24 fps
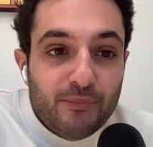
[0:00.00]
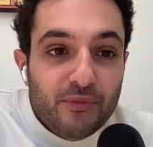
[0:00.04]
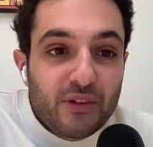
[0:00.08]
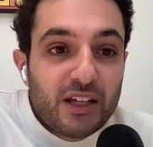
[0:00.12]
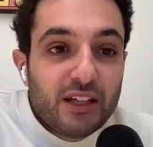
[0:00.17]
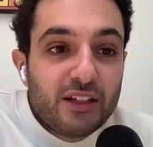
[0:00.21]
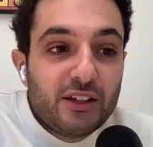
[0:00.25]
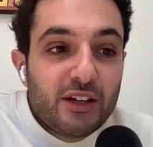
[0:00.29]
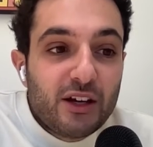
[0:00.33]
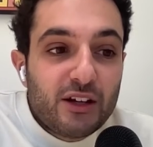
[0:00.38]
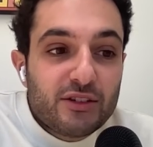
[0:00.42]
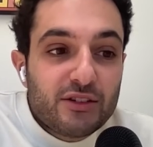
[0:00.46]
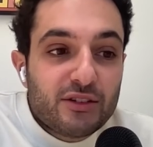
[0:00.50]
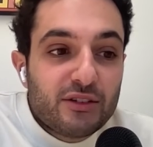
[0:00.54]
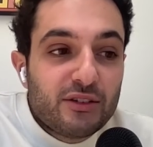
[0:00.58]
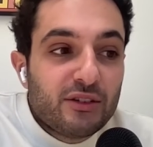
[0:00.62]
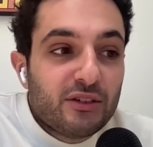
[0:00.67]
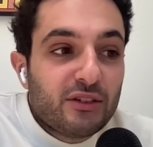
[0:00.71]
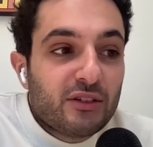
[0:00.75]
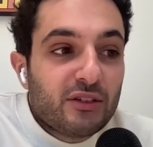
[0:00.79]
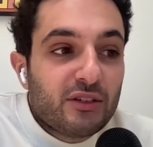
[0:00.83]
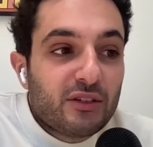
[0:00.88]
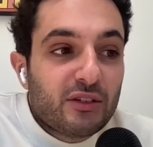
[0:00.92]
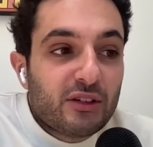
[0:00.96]
It
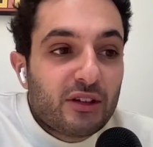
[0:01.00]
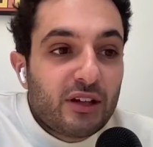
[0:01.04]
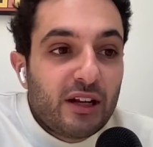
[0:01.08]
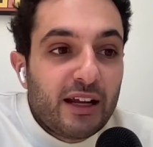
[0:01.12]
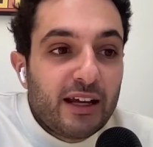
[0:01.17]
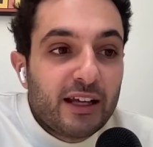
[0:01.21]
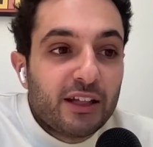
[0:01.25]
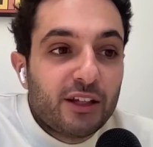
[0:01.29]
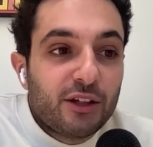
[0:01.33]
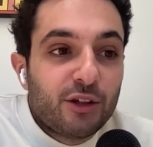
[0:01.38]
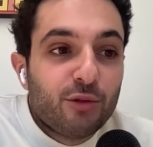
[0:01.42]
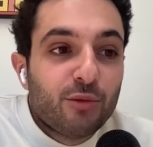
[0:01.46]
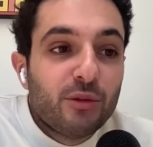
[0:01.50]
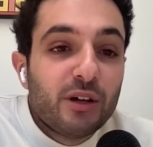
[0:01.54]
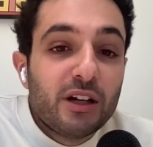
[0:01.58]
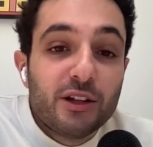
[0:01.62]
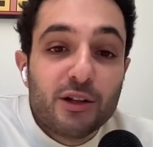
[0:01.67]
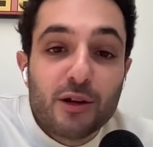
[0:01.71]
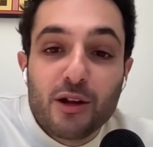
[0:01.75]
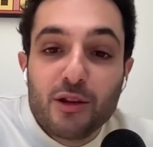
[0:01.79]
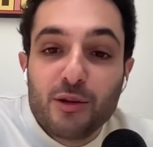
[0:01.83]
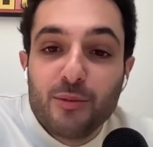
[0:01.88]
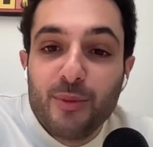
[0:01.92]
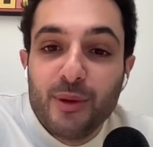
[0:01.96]
doesn't like you will
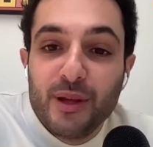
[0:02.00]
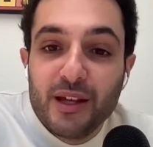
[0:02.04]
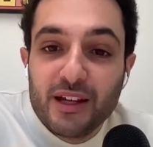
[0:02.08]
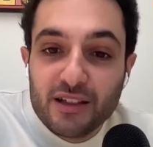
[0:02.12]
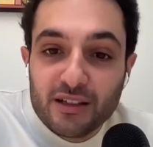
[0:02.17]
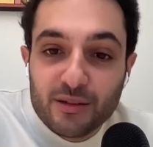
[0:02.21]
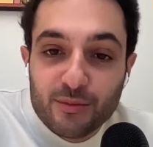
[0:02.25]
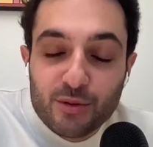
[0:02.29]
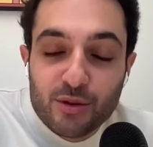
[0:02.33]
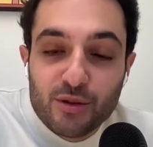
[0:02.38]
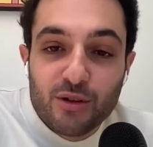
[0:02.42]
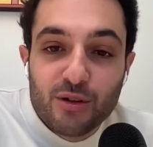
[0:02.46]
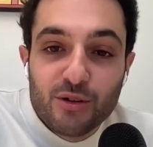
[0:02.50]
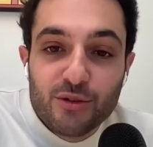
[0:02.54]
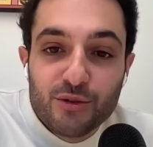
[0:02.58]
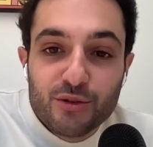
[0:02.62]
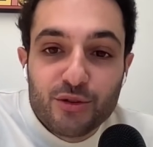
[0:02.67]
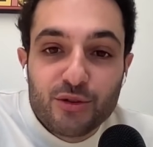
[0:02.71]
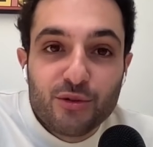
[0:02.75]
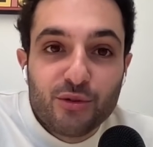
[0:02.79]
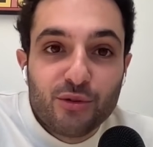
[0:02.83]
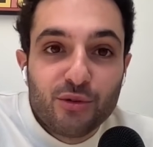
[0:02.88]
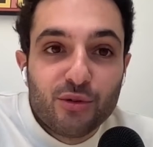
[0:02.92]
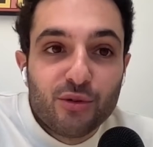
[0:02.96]
not be able
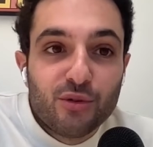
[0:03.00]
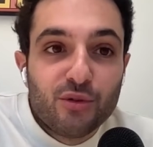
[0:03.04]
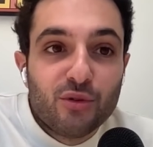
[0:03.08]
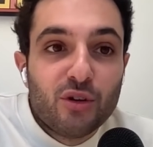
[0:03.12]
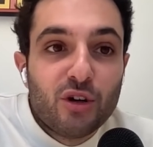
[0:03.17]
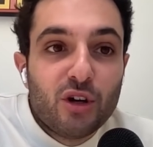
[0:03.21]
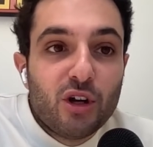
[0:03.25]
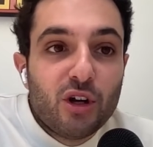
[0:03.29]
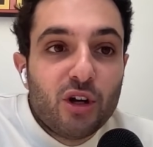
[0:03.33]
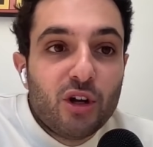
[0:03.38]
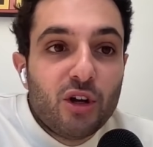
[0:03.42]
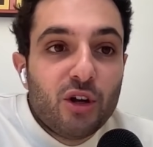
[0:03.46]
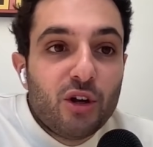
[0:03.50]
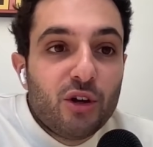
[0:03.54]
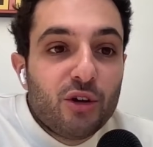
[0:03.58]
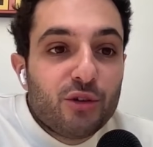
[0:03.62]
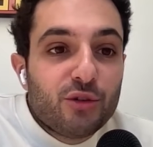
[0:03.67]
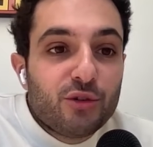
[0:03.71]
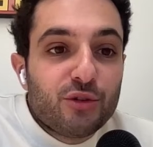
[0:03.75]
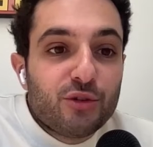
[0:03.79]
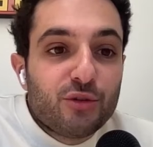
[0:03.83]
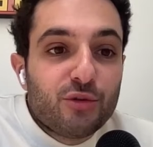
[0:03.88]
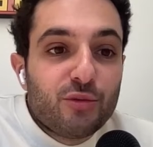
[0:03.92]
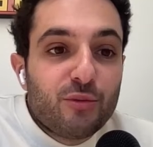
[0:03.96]
to
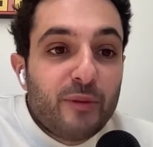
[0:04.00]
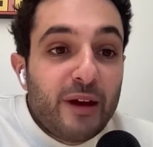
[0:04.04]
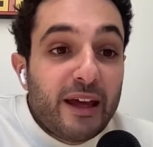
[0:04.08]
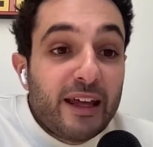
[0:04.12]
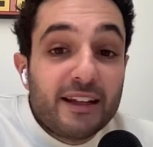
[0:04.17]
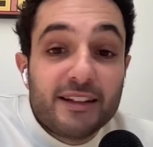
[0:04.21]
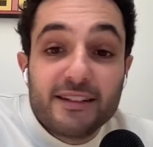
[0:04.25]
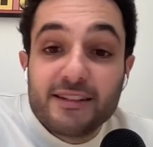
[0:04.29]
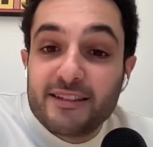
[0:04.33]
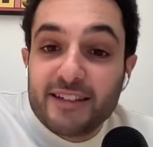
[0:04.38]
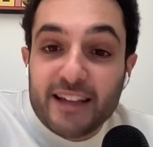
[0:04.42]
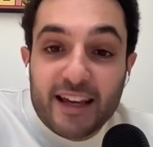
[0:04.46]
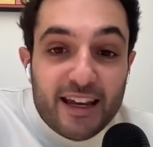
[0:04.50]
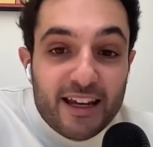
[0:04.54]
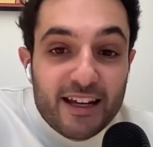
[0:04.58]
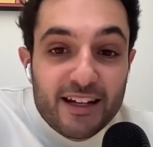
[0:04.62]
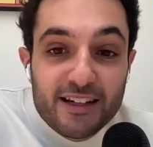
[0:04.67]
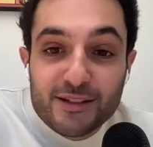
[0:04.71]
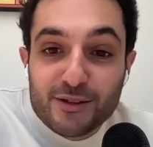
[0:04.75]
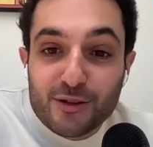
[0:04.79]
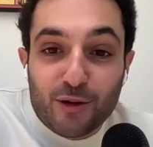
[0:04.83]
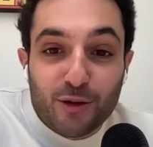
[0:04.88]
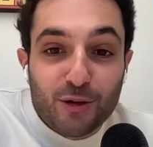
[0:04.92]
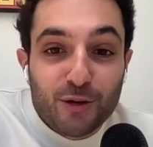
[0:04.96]
make
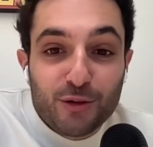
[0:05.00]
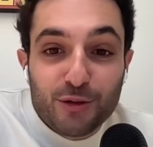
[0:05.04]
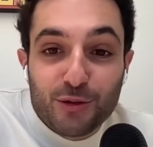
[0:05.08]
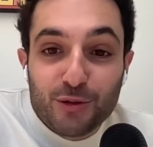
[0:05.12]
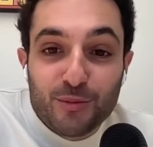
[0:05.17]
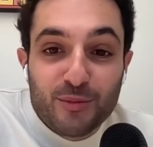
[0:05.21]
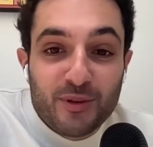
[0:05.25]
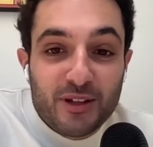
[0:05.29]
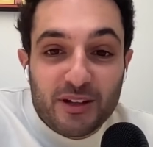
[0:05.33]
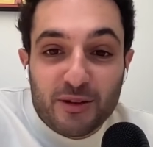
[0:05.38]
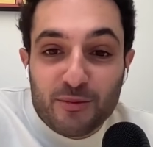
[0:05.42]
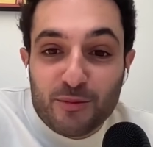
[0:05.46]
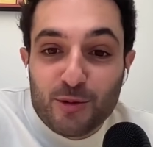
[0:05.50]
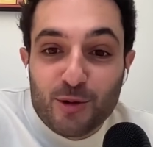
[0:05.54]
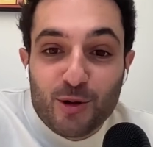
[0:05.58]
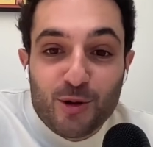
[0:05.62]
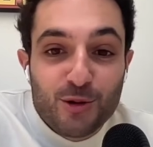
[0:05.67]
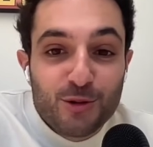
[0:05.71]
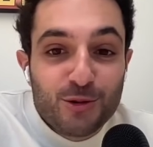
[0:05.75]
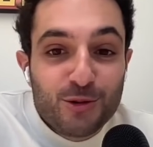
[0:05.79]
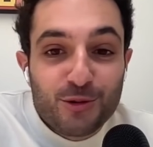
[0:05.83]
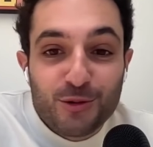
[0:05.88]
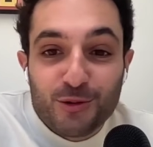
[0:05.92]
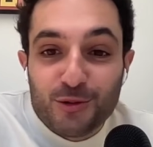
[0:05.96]
sales or to be
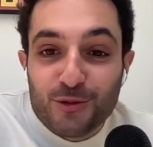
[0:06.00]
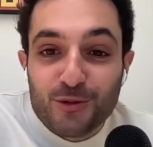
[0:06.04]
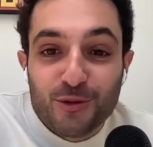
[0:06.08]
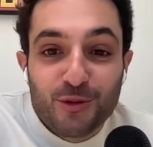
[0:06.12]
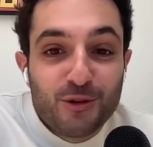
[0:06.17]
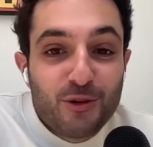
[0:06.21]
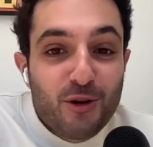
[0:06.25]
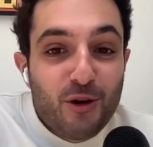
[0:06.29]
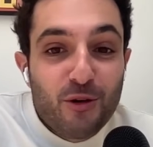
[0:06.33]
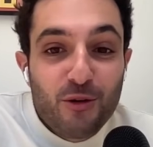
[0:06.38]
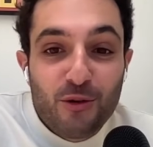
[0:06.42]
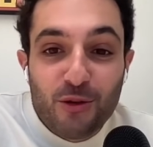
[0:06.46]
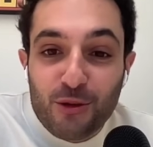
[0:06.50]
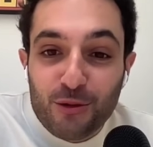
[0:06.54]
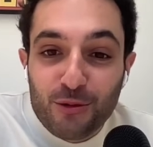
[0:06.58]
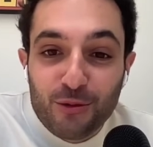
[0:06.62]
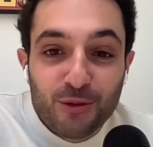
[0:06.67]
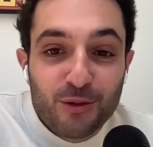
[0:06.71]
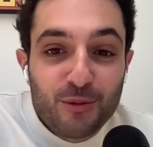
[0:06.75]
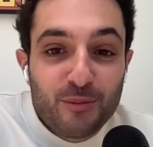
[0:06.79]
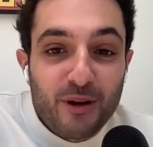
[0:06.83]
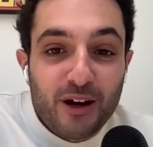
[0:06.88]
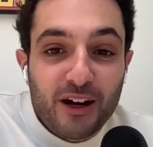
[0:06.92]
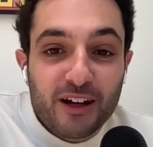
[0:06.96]
able to go
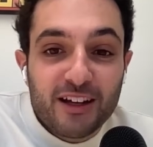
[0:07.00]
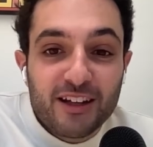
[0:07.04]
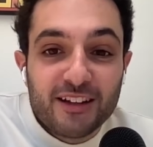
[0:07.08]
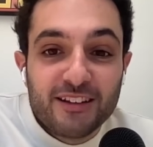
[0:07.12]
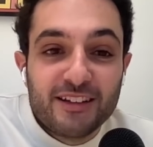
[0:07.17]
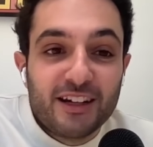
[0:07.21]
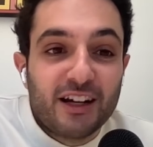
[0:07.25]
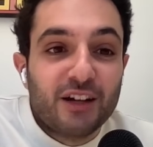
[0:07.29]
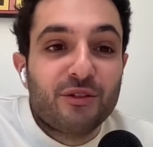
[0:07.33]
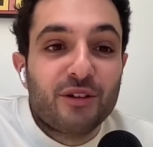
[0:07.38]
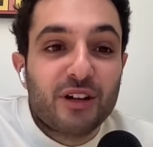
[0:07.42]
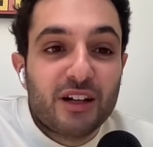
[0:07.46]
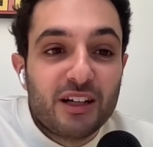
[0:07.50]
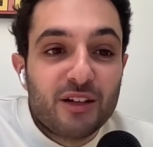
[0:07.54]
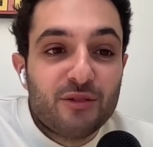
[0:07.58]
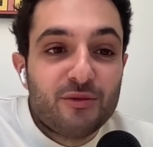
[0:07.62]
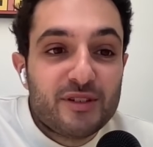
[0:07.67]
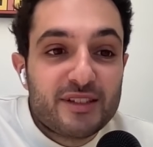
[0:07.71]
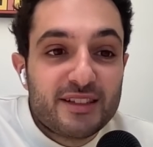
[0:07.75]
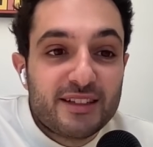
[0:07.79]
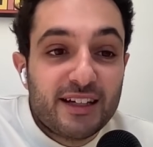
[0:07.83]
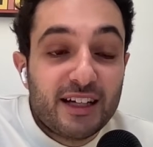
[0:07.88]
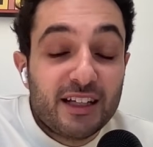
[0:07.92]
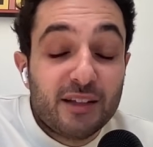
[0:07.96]
through the market directly
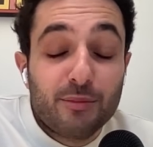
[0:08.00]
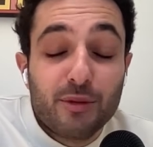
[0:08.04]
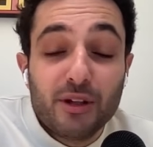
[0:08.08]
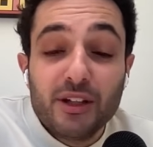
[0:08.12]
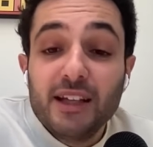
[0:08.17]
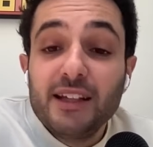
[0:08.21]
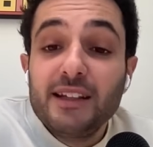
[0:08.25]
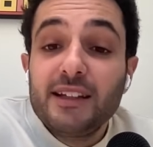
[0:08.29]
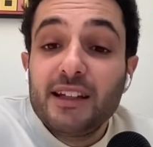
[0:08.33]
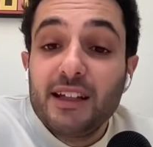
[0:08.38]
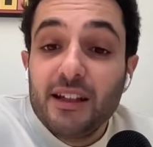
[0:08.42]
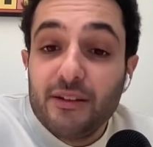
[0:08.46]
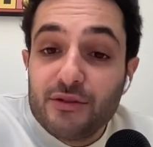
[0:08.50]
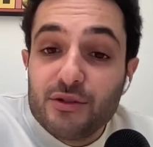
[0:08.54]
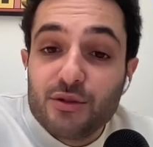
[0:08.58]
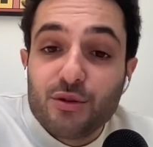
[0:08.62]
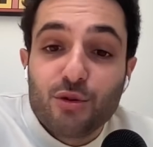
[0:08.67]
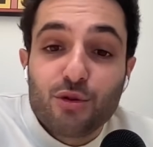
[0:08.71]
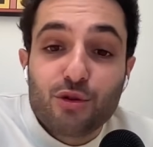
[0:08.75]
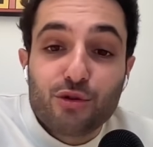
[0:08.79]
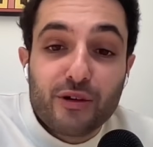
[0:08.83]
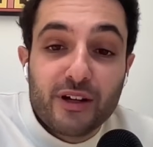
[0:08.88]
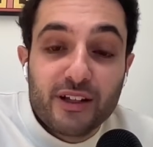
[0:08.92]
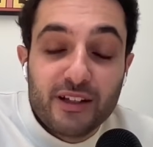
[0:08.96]
with that, but it gives
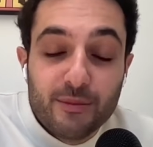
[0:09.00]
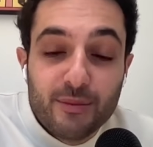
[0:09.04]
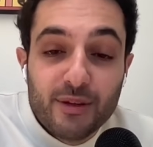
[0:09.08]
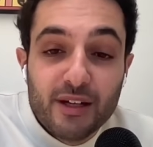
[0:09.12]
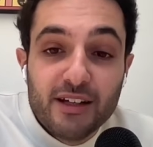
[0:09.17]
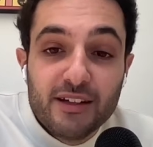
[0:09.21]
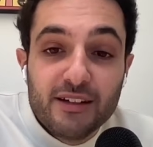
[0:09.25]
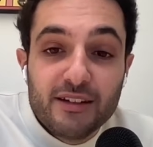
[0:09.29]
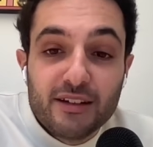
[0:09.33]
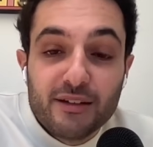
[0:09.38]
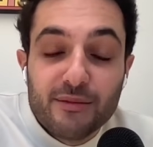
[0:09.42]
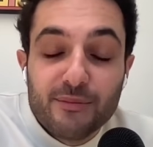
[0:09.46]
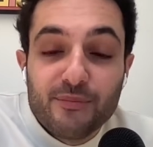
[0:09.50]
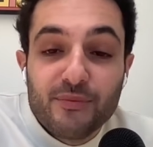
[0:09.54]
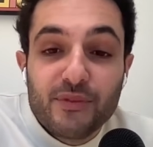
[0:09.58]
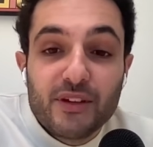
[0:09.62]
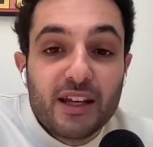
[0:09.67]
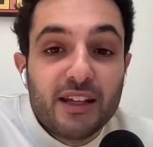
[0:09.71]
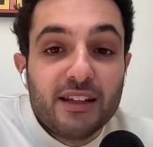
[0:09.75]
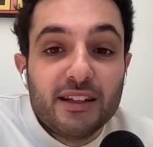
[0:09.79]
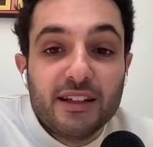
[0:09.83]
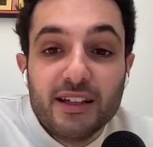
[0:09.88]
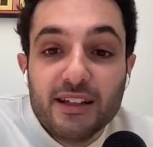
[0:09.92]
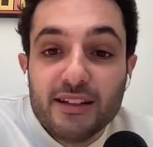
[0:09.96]
you credibility
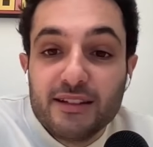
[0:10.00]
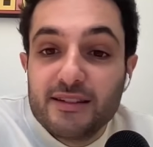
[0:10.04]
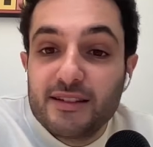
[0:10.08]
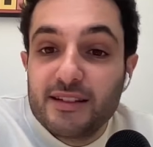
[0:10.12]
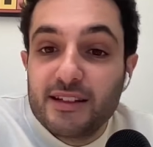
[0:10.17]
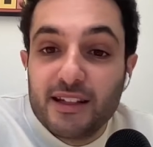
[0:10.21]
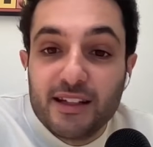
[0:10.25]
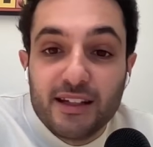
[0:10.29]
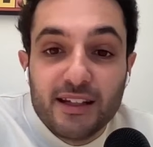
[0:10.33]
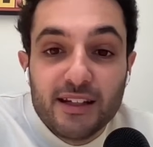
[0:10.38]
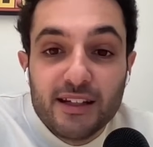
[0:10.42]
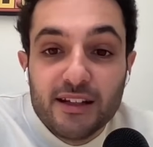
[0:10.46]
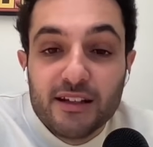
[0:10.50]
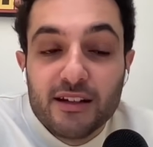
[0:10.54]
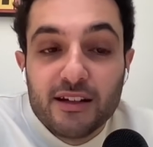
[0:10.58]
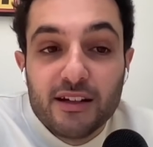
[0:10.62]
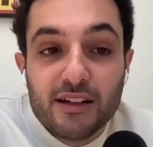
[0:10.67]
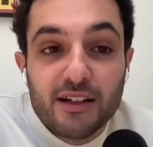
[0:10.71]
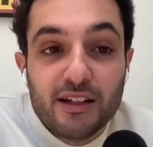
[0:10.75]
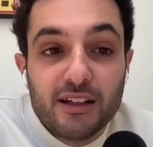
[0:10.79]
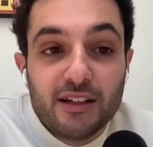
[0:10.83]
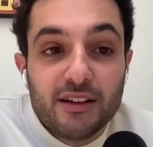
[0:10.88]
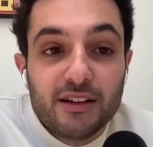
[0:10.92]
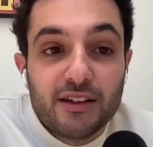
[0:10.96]
and it's key
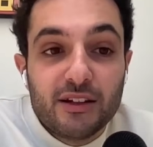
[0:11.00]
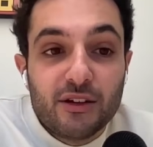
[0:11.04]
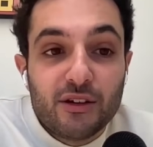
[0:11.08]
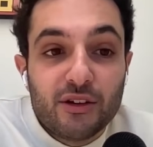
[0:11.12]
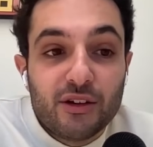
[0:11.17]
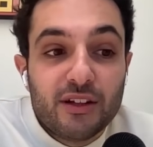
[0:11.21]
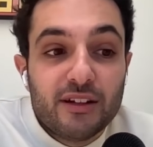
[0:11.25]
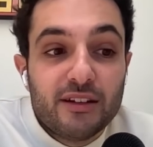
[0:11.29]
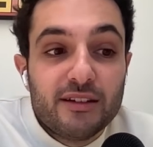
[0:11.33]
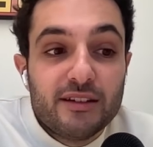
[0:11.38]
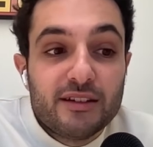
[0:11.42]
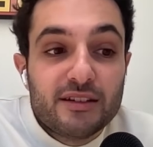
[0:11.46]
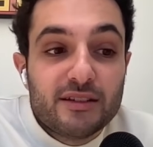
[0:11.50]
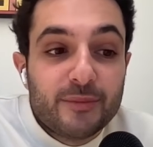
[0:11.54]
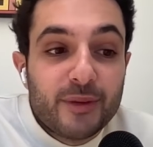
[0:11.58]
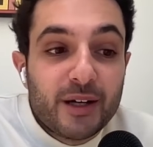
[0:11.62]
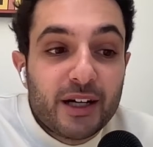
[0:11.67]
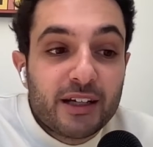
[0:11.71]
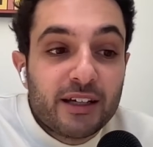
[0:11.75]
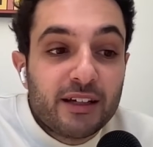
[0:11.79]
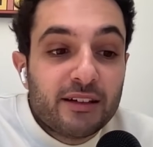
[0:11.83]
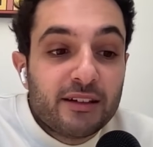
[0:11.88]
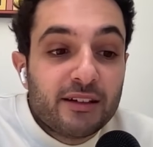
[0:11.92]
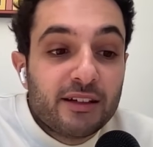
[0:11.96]
in this
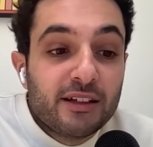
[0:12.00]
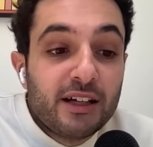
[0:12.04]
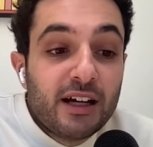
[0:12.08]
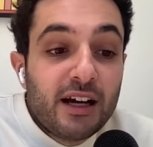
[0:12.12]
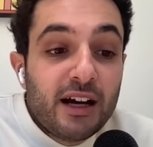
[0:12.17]
market.